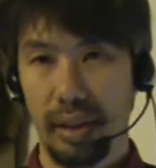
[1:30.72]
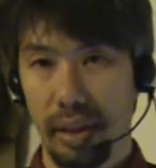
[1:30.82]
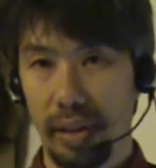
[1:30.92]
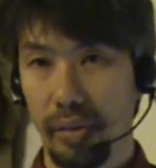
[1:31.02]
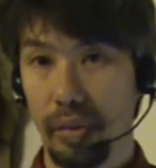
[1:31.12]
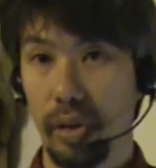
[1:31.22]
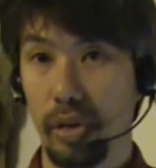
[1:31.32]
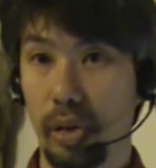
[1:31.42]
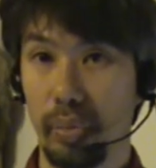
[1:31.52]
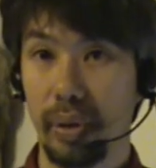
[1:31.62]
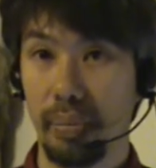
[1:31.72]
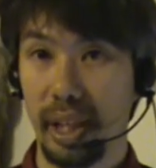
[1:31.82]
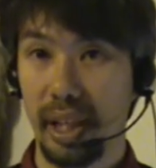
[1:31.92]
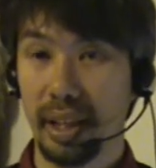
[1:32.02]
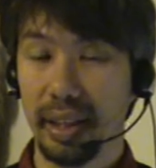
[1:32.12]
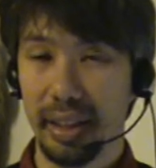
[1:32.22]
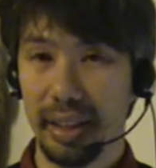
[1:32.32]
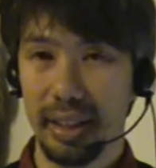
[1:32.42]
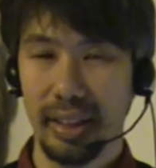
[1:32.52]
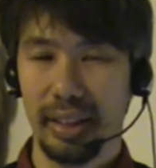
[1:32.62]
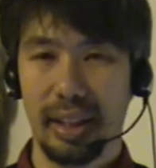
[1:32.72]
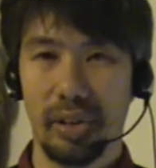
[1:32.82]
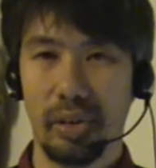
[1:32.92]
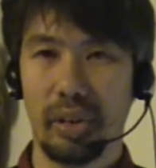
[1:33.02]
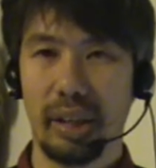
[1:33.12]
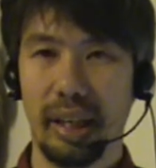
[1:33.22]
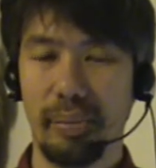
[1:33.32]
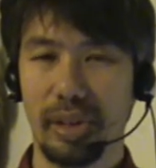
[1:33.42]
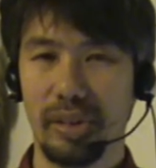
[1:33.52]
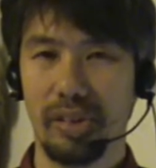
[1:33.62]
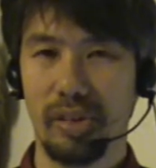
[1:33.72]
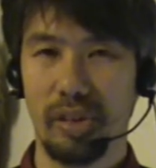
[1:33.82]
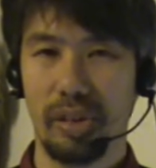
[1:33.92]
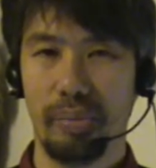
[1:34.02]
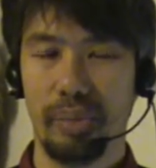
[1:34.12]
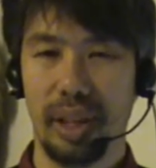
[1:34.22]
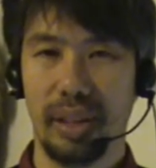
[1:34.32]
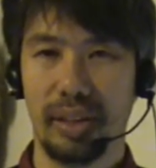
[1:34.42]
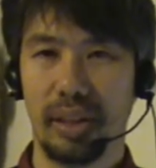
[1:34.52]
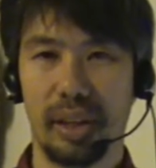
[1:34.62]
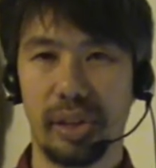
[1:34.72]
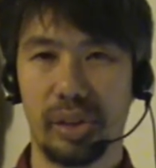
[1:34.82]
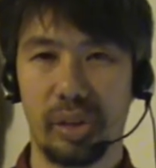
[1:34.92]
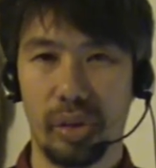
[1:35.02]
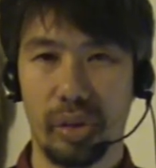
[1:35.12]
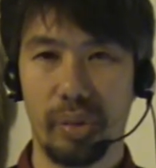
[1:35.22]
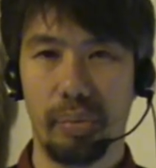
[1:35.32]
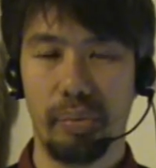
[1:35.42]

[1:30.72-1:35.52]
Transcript: uh, a human being, then you're not limited to being Dutch or